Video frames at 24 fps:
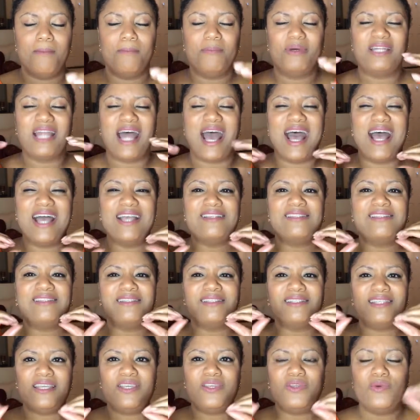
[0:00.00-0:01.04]
but I
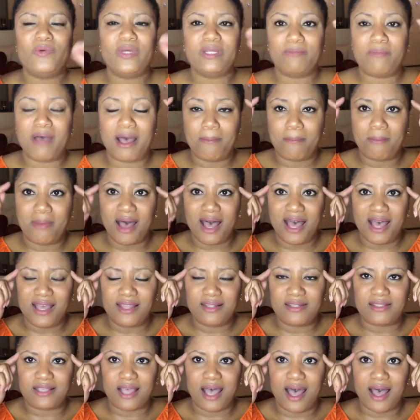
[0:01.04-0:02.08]
see you in my
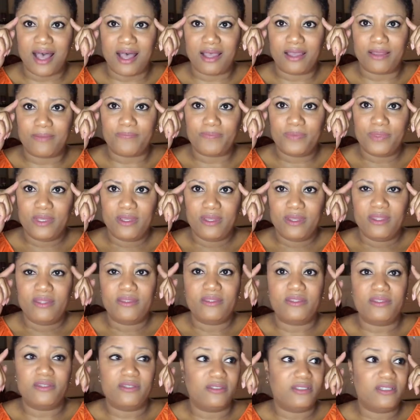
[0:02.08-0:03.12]
mind's eye
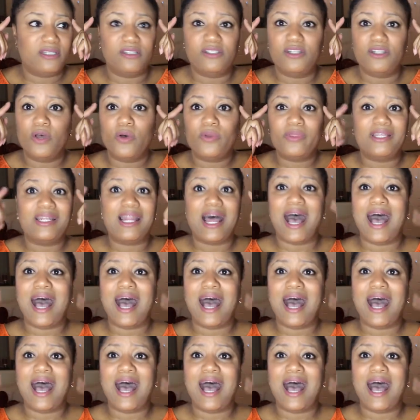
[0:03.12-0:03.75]
to know that